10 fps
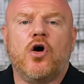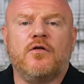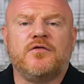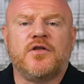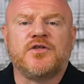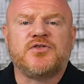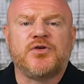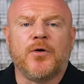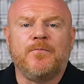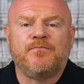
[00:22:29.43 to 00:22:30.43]
of the
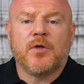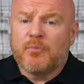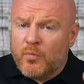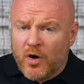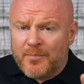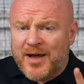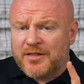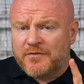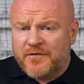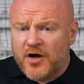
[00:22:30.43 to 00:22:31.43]
two. But what about
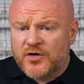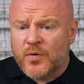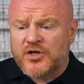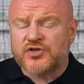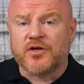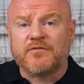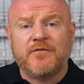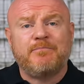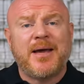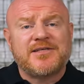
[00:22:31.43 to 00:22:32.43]
the third question
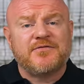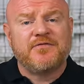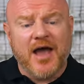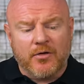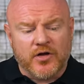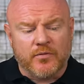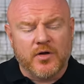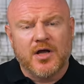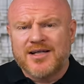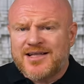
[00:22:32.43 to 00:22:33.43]
for best value?
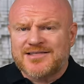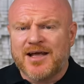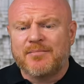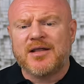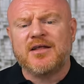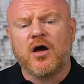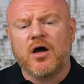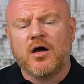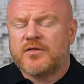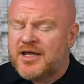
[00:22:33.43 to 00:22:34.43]
Does that mean
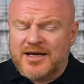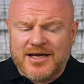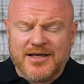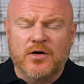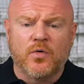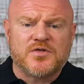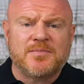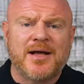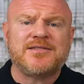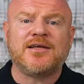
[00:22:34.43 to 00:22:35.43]
the NAD
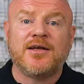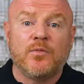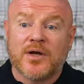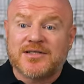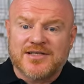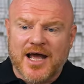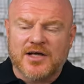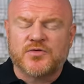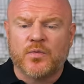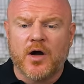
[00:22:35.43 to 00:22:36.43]
automatically wins that
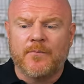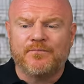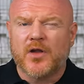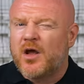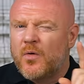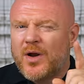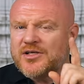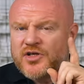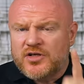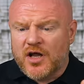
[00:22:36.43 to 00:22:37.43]
as well? Well,
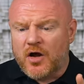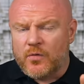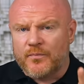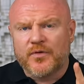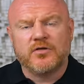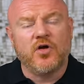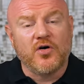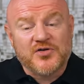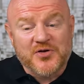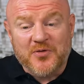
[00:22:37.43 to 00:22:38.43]
actually, no,
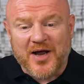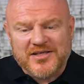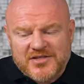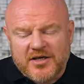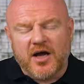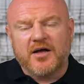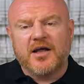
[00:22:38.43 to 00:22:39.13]
not at all, actually.